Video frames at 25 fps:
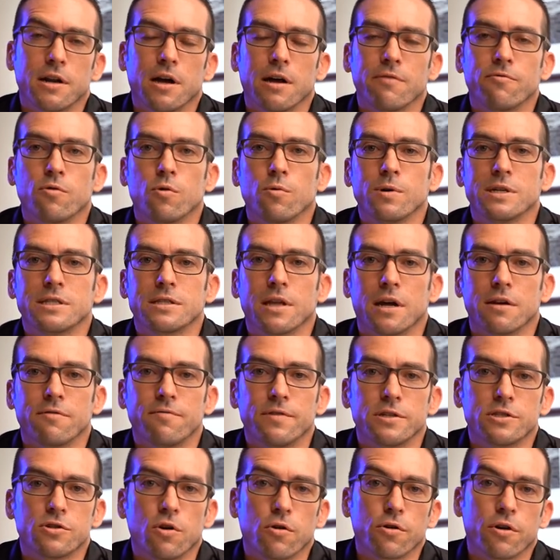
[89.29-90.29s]
I've always done
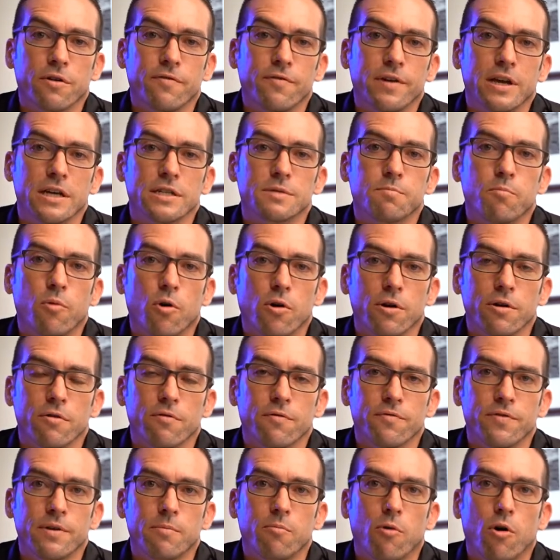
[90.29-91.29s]
photography as part
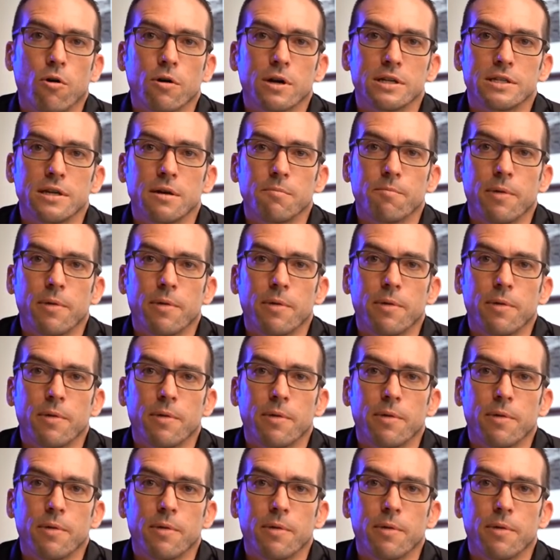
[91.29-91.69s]
of the marketing